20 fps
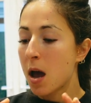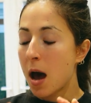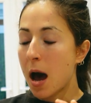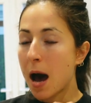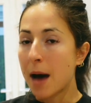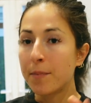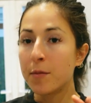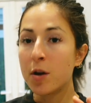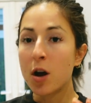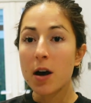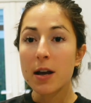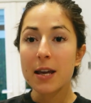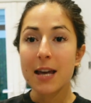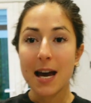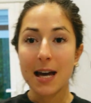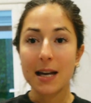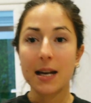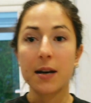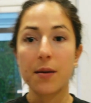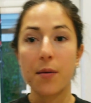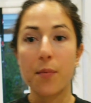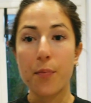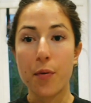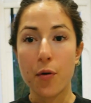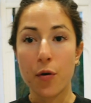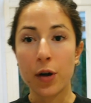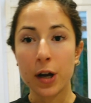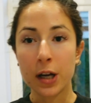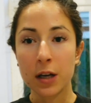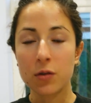I'm not yet at a
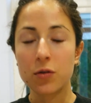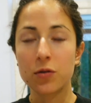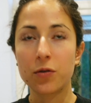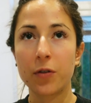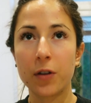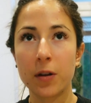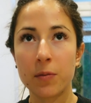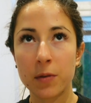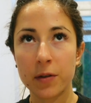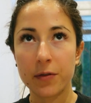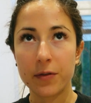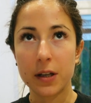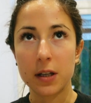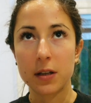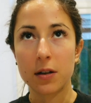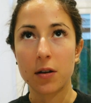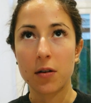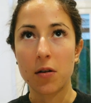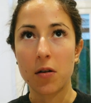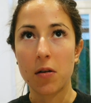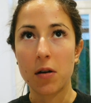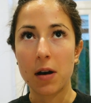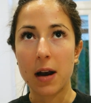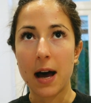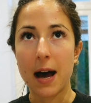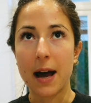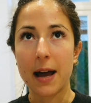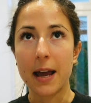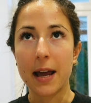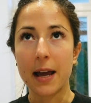point to film a video
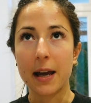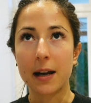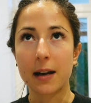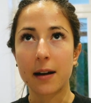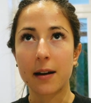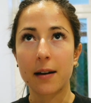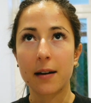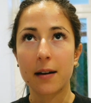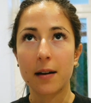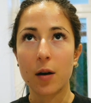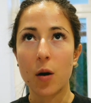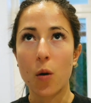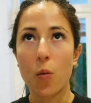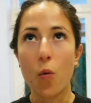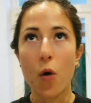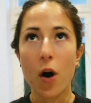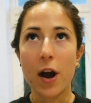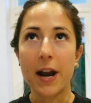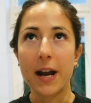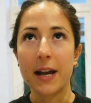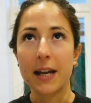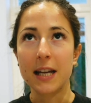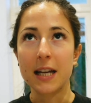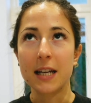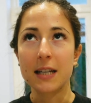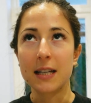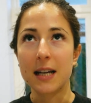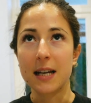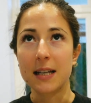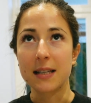like what I
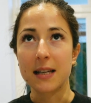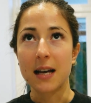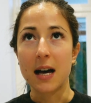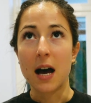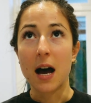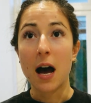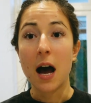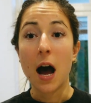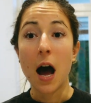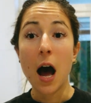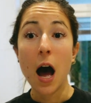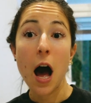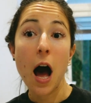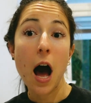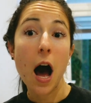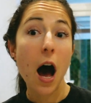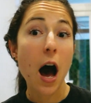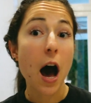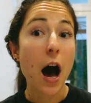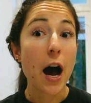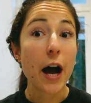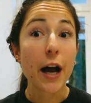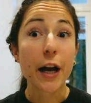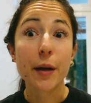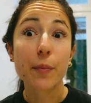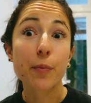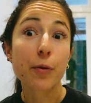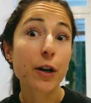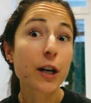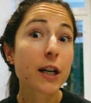eat as a
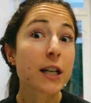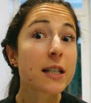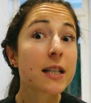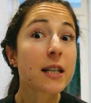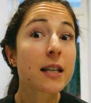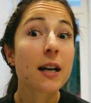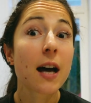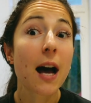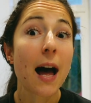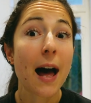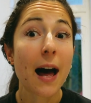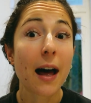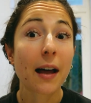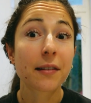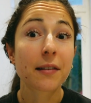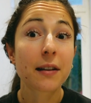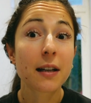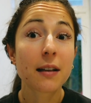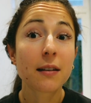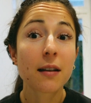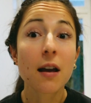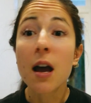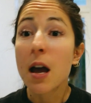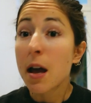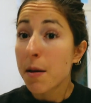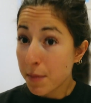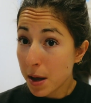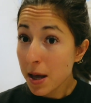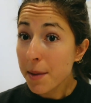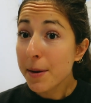hybrid athlete.
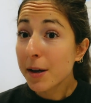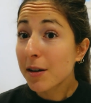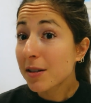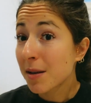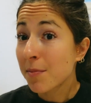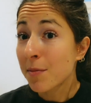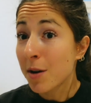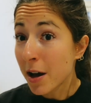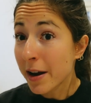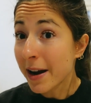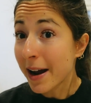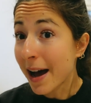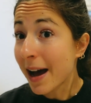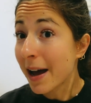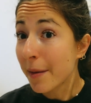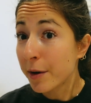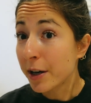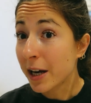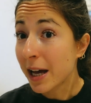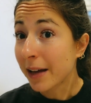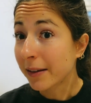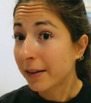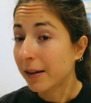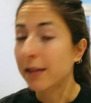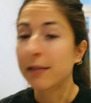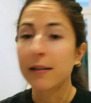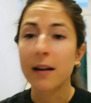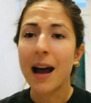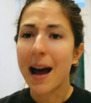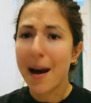Maybe because I'm not a hybrid
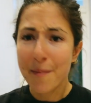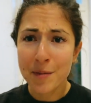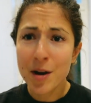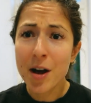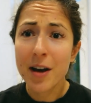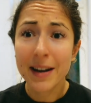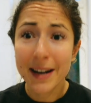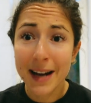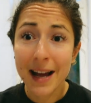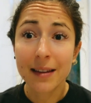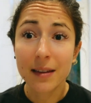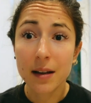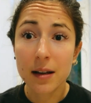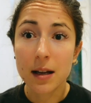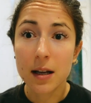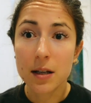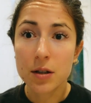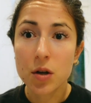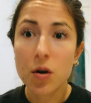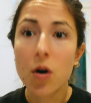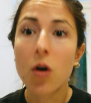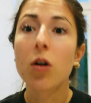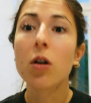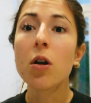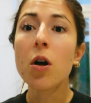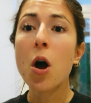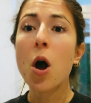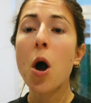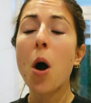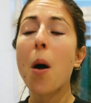athlete, I'm not an athlete at
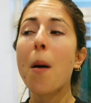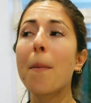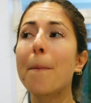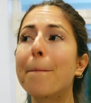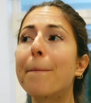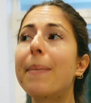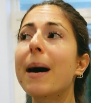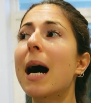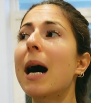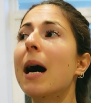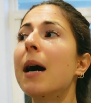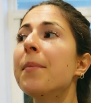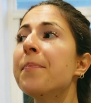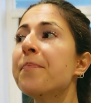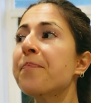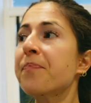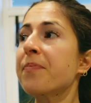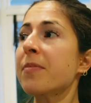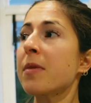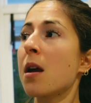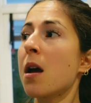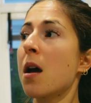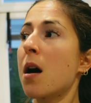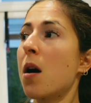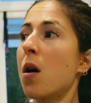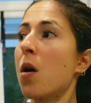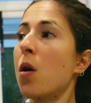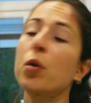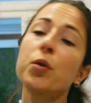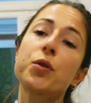all, but
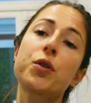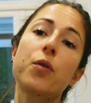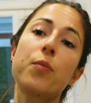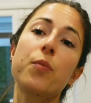also